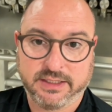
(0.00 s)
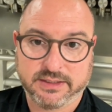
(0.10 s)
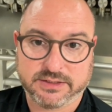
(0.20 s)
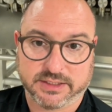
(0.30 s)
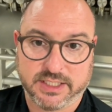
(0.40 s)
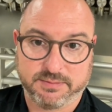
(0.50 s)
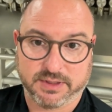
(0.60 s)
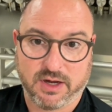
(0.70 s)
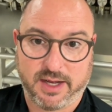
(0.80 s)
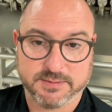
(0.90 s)
to keep the
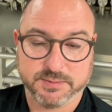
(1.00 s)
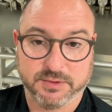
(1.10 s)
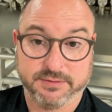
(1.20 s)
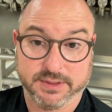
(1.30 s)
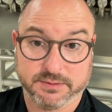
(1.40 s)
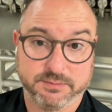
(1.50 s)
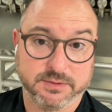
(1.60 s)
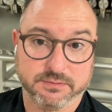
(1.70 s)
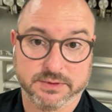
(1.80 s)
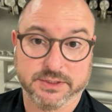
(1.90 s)
cobs
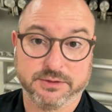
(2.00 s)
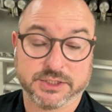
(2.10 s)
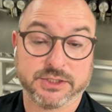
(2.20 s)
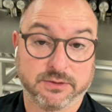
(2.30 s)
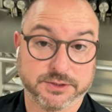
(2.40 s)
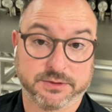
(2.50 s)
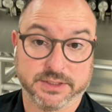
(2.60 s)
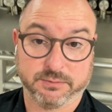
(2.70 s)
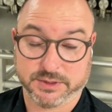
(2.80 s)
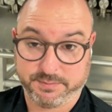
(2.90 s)
moving, reduce
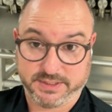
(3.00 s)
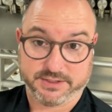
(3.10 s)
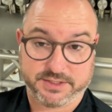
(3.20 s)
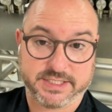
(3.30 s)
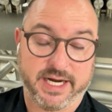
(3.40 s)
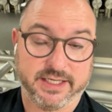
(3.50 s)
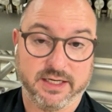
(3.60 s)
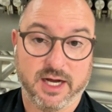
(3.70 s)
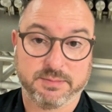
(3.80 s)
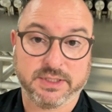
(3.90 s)
soldering, which means they're standing
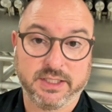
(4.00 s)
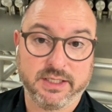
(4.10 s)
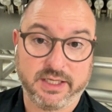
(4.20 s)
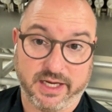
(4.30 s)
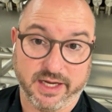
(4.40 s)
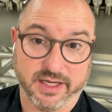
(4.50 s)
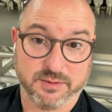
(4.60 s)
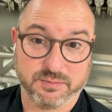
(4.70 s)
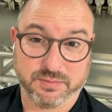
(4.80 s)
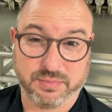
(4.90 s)
up
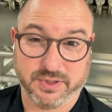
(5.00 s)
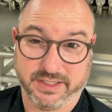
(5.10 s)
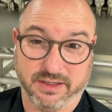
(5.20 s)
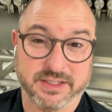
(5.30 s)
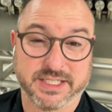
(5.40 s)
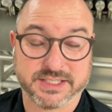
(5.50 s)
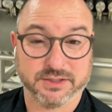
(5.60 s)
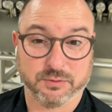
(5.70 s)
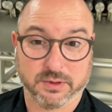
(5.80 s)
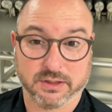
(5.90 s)
and putting
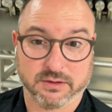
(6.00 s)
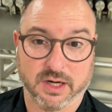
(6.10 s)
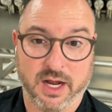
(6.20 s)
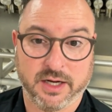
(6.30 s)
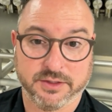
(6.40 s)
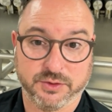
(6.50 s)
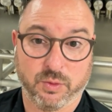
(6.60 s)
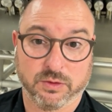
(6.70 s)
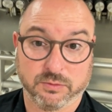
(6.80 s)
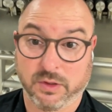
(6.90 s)
unnecessary wear on
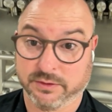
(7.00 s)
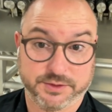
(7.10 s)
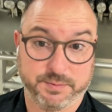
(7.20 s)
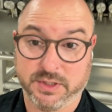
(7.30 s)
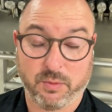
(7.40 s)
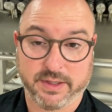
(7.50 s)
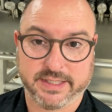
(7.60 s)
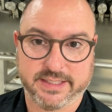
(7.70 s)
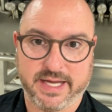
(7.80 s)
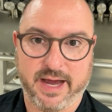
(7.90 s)
your rollers. We don't want
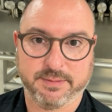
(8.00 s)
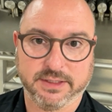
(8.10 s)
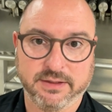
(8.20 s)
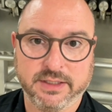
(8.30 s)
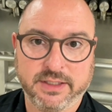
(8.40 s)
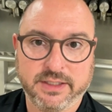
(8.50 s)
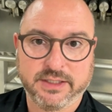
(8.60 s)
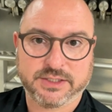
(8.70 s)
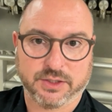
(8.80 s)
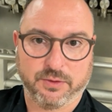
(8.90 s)
that to happen.
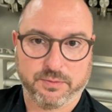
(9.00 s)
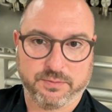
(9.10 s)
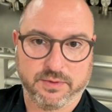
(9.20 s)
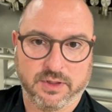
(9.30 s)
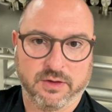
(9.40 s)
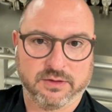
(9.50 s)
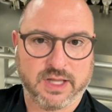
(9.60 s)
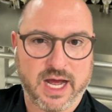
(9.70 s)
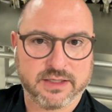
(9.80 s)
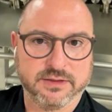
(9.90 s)
So a
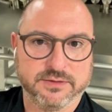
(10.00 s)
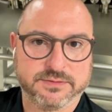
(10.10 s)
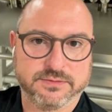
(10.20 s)
lot of